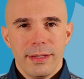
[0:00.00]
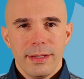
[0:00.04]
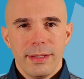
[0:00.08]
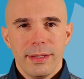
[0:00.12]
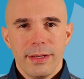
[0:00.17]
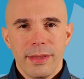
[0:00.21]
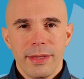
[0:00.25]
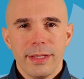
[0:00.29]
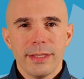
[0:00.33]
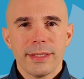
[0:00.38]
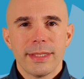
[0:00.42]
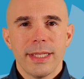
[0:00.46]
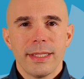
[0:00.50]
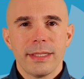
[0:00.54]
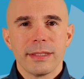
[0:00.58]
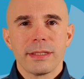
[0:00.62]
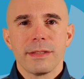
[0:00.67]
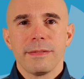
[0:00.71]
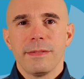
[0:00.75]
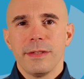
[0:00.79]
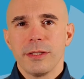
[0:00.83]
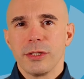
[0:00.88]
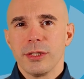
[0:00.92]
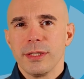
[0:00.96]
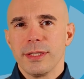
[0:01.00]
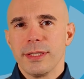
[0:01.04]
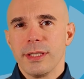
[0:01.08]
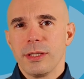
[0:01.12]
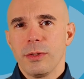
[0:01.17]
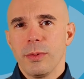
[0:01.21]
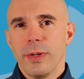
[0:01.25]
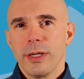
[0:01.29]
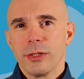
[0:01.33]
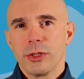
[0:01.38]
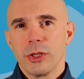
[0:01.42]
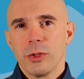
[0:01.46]
In this data sufficiency
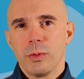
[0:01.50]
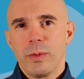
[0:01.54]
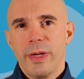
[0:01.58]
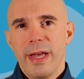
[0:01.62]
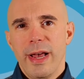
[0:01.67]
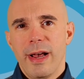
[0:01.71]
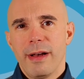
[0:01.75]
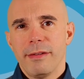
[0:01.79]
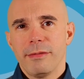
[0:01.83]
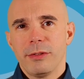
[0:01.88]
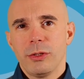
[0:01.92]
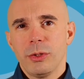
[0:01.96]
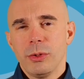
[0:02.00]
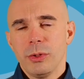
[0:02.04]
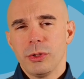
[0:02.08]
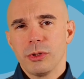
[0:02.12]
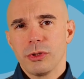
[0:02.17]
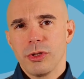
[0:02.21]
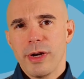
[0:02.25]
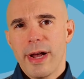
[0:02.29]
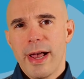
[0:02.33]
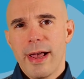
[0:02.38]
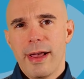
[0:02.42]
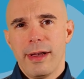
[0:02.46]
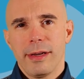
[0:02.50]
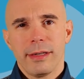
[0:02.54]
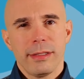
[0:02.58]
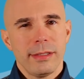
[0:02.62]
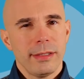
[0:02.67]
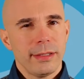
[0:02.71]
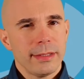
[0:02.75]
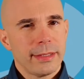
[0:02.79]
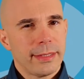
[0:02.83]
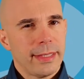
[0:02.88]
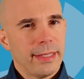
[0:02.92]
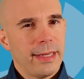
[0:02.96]
question, we have two
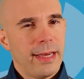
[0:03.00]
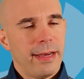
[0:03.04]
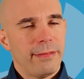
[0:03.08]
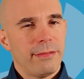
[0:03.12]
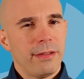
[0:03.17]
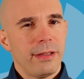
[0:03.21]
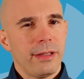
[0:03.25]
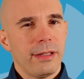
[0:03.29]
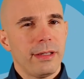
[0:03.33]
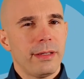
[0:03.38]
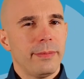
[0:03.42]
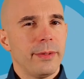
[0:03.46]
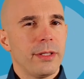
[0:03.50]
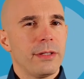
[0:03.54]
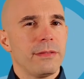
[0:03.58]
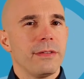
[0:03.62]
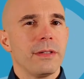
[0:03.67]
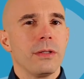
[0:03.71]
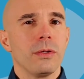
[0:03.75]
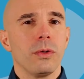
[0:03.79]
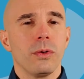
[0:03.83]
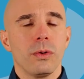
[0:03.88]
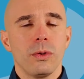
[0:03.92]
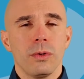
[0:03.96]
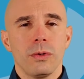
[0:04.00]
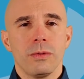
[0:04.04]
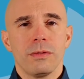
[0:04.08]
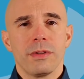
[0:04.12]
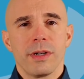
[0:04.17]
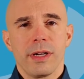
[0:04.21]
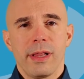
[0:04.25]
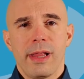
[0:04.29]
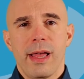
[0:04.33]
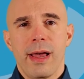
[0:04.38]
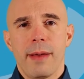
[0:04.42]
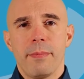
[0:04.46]
triangles that have a little bit of an
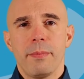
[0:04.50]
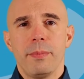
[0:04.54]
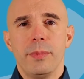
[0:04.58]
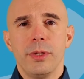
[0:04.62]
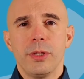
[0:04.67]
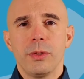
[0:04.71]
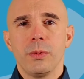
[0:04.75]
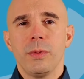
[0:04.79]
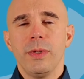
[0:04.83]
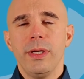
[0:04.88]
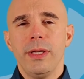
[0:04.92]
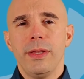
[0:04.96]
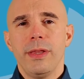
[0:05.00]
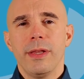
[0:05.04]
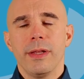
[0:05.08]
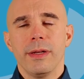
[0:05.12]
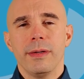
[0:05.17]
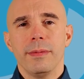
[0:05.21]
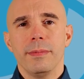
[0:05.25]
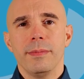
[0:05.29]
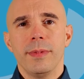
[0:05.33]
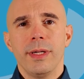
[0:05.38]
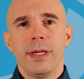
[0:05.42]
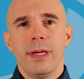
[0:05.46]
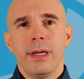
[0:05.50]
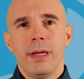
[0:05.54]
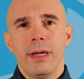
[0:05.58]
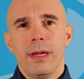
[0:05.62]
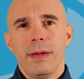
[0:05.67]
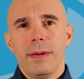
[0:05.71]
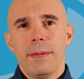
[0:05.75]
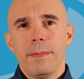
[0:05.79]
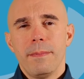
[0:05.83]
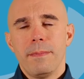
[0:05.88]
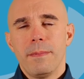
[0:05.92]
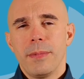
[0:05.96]
overlap between them,
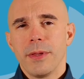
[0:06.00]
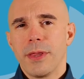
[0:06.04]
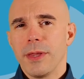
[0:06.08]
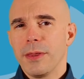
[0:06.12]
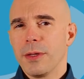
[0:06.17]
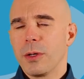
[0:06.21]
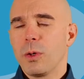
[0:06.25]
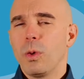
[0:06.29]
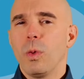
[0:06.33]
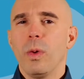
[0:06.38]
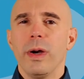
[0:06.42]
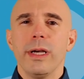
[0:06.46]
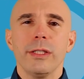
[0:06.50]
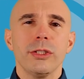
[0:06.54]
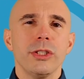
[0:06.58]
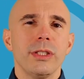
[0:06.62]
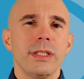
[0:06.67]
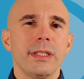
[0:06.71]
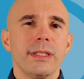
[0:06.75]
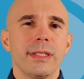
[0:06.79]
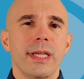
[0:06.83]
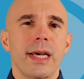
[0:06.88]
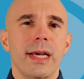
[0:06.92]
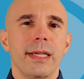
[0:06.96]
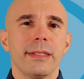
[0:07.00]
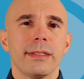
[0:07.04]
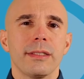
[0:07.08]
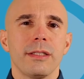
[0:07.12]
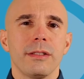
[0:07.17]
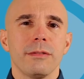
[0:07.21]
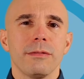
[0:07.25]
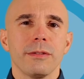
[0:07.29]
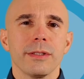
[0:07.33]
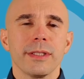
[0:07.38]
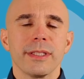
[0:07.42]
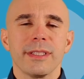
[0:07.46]
but then the question is
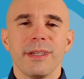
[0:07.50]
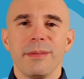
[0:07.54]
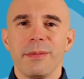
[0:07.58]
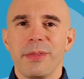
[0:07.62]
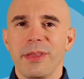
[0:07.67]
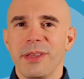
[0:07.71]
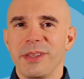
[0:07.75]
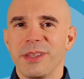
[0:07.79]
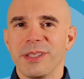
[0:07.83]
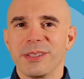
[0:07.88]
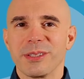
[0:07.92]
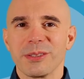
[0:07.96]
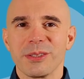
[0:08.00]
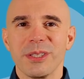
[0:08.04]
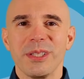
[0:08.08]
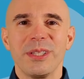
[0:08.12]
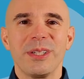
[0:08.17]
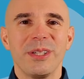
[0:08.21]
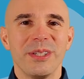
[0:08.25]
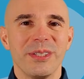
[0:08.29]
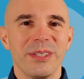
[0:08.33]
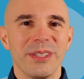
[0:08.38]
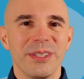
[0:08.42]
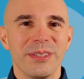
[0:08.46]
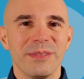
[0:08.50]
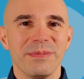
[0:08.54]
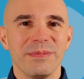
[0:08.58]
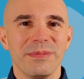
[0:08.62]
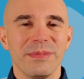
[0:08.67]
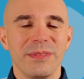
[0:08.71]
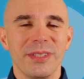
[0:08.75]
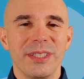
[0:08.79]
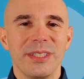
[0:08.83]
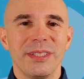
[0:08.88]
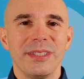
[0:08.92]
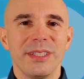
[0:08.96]
asking for something that's really going to
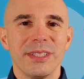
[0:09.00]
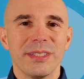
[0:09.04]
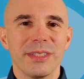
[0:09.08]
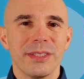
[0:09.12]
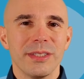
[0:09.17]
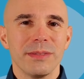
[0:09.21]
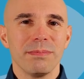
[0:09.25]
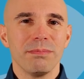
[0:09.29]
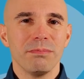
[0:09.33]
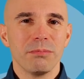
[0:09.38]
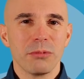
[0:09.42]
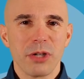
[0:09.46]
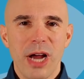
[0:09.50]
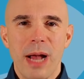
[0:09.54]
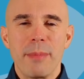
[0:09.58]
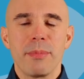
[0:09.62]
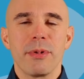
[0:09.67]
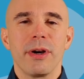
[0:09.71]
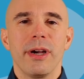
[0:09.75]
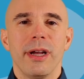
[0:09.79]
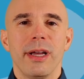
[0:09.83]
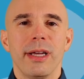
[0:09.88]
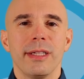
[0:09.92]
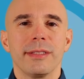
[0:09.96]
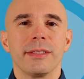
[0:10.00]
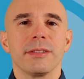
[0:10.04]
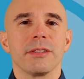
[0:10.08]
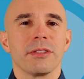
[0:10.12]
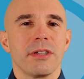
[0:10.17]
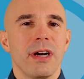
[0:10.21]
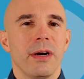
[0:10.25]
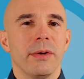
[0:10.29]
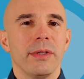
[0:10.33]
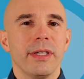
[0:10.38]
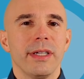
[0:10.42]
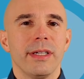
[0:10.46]
need us to wrap our heads
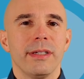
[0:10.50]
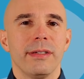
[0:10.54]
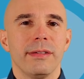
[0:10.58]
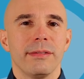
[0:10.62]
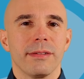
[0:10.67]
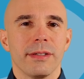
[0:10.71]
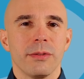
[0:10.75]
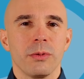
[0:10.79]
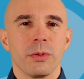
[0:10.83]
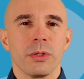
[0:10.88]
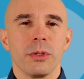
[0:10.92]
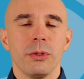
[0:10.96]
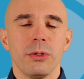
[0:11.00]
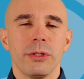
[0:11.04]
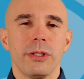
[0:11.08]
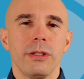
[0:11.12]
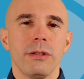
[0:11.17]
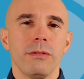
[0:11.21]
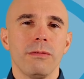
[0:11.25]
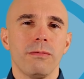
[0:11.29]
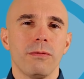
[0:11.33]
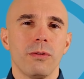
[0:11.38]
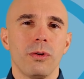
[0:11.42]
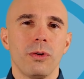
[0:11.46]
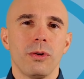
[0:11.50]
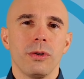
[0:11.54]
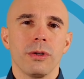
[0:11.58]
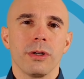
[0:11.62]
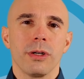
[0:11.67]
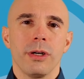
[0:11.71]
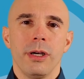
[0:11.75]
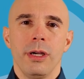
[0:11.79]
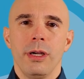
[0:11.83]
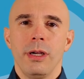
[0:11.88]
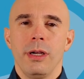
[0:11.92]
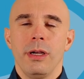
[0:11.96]
around it. Right? We're looking for